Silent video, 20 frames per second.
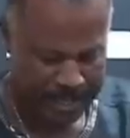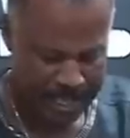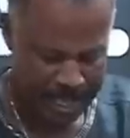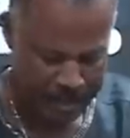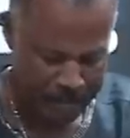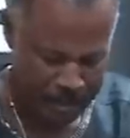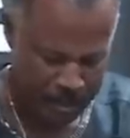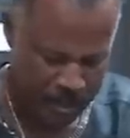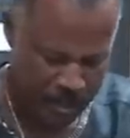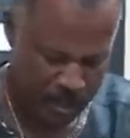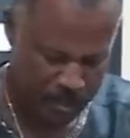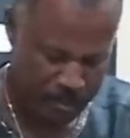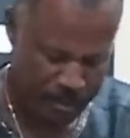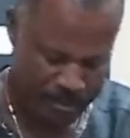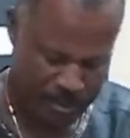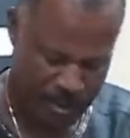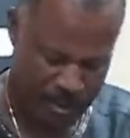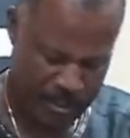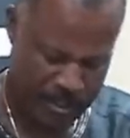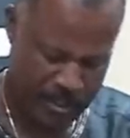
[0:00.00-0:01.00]
images
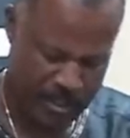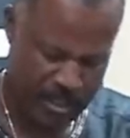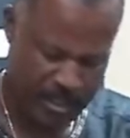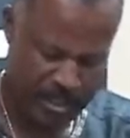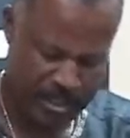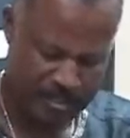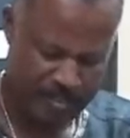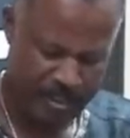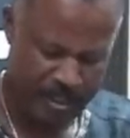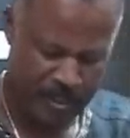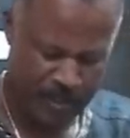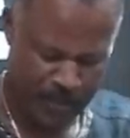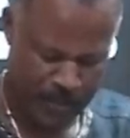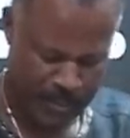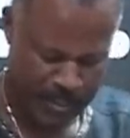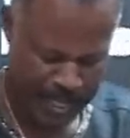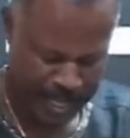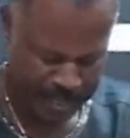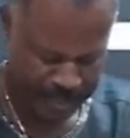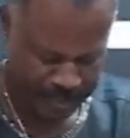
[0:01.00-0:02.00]
before us are as follows,
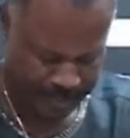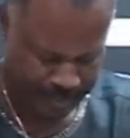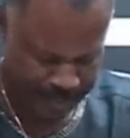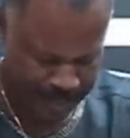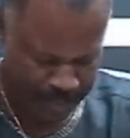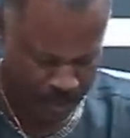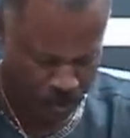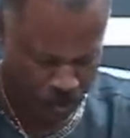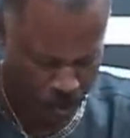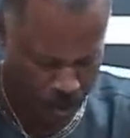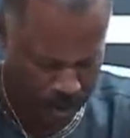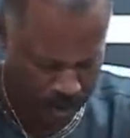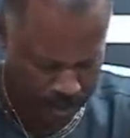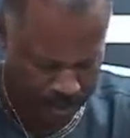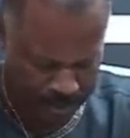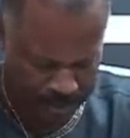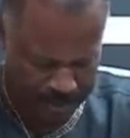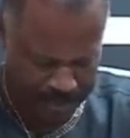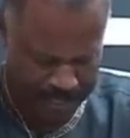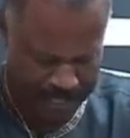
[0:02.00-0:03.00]
that Frank
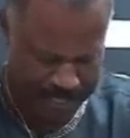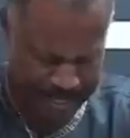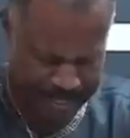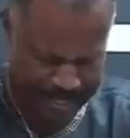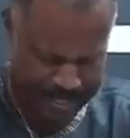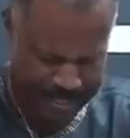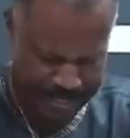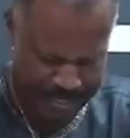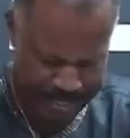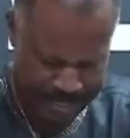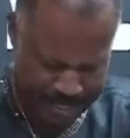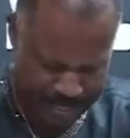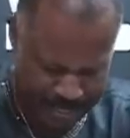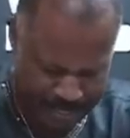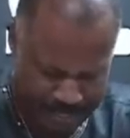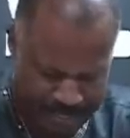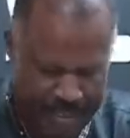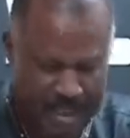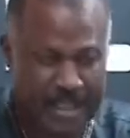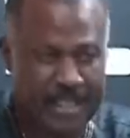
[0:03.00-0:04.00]
Worrell is the
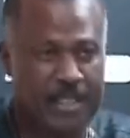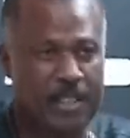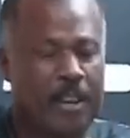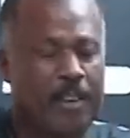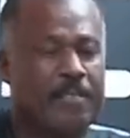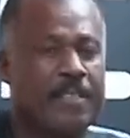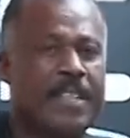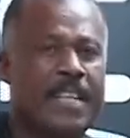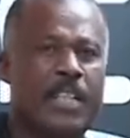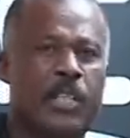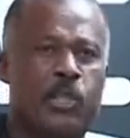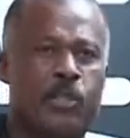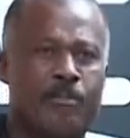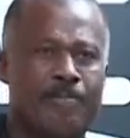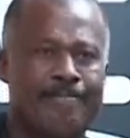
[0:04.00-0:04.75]
father of the nation.